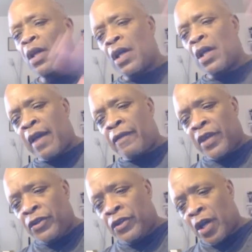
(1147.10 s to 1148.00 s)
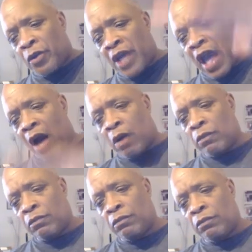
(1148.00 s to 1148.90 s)
And then you go down.
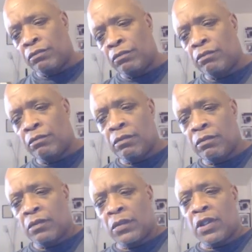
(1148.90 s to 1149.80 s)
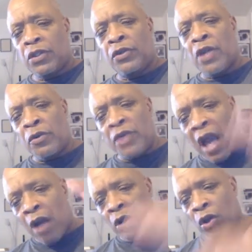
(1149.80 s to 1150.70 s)
You go
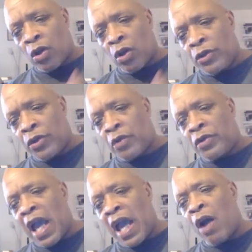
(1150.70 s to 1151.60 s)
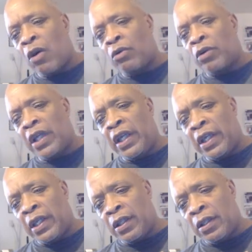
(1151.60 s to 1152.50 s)
down
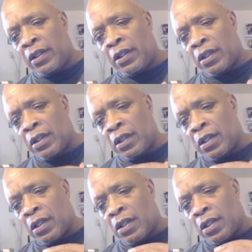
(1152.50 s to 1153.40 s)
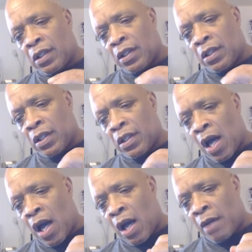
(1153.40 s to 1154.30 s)
in
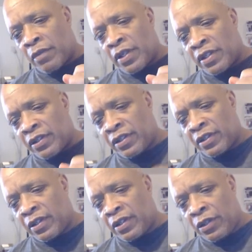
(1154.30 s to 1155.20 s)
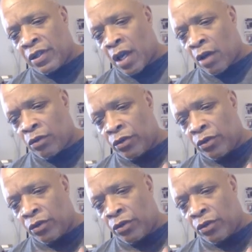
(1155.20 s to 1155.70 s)
cause you know,